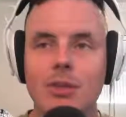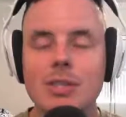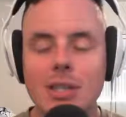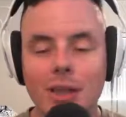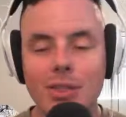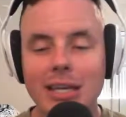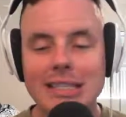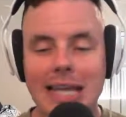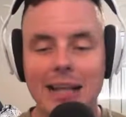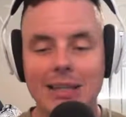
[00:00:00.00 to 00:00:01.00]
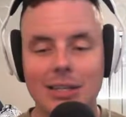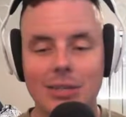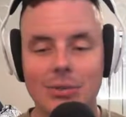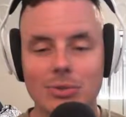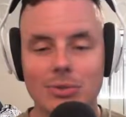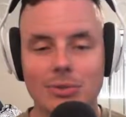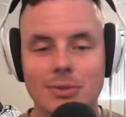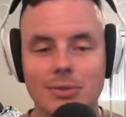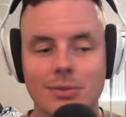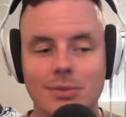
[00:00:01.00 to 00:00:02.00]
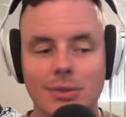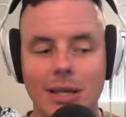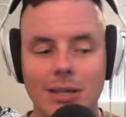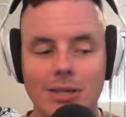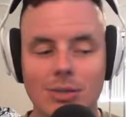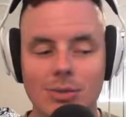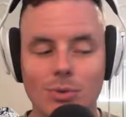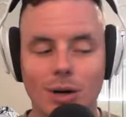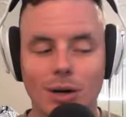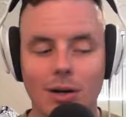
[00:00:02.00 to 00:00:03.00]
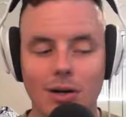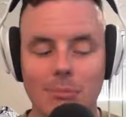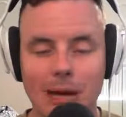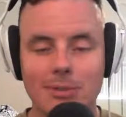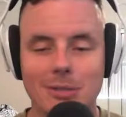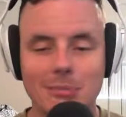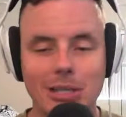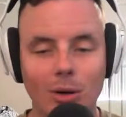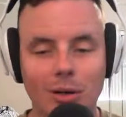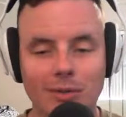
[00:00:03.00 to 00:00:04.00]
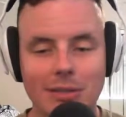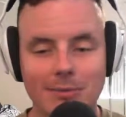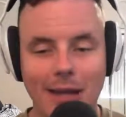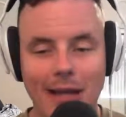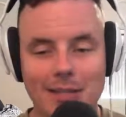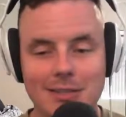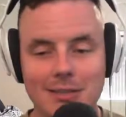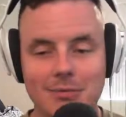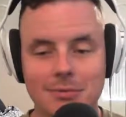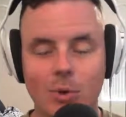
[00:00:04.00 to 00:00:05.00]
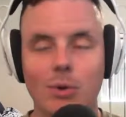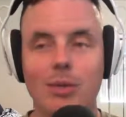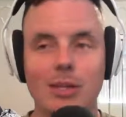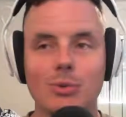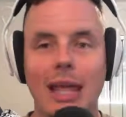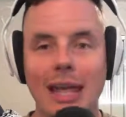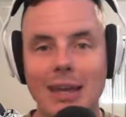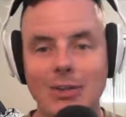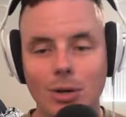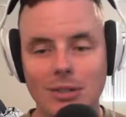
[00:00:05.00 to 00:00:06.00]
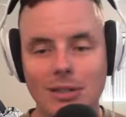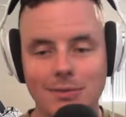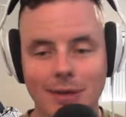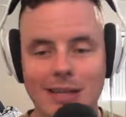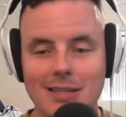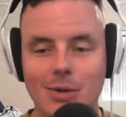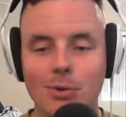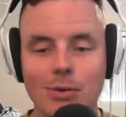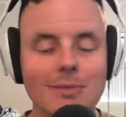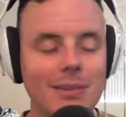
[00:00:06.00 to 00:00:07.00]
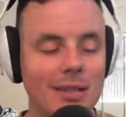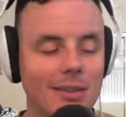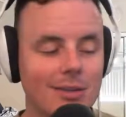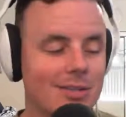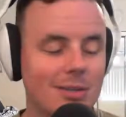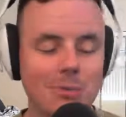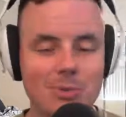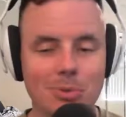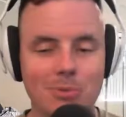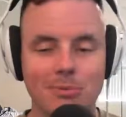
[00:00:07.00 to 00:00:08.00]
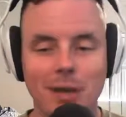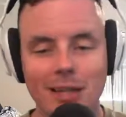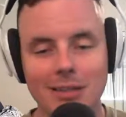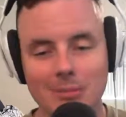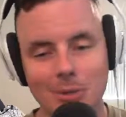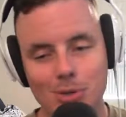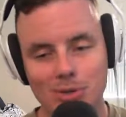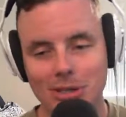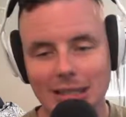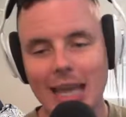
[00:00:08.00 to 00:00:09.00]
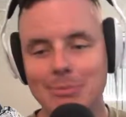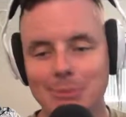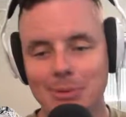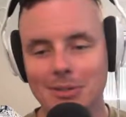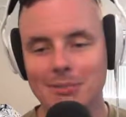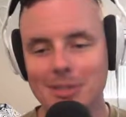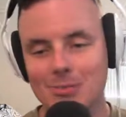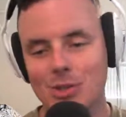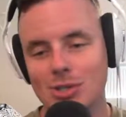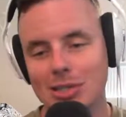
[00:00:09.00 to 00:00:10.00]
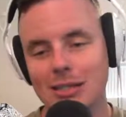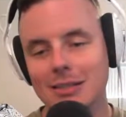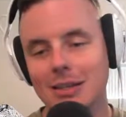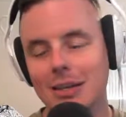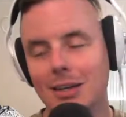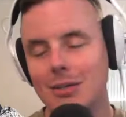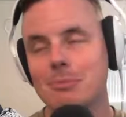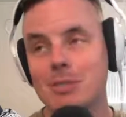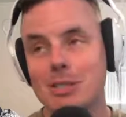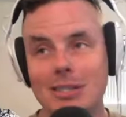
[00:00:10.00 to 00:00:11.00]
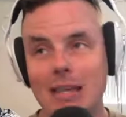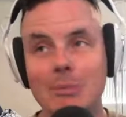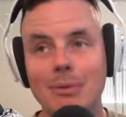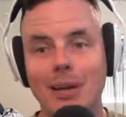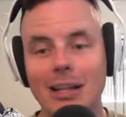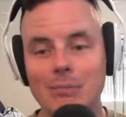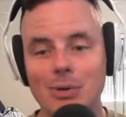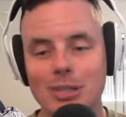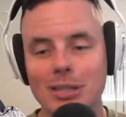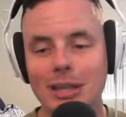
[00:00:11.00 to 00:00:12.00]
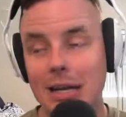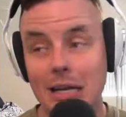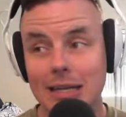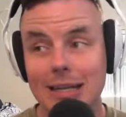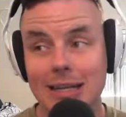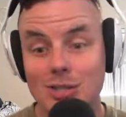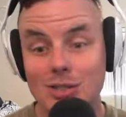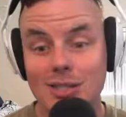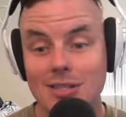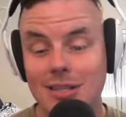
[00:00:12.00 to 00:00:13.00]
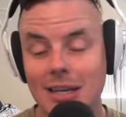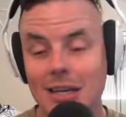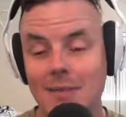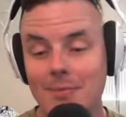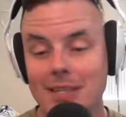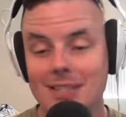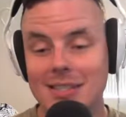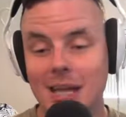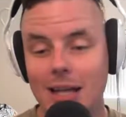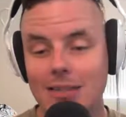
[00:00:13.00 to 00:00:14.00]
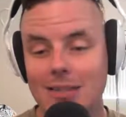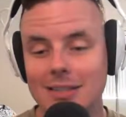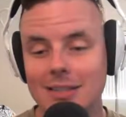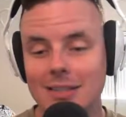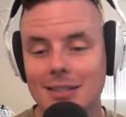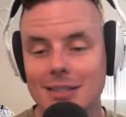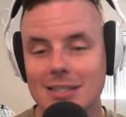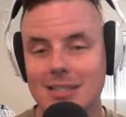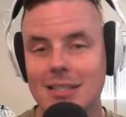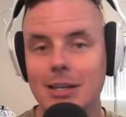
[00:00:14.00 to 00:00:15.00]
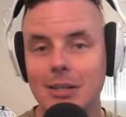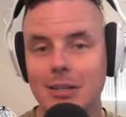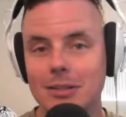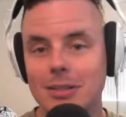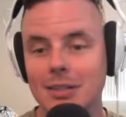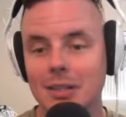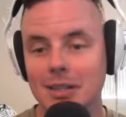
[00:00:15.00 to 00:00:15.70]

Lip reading: nothing telling you that you are about to be going really fast, or that you can go really fast, or even that there's some sort of violent motion capable of this machine, or this machine is capable of violent motion. It's just this silent, still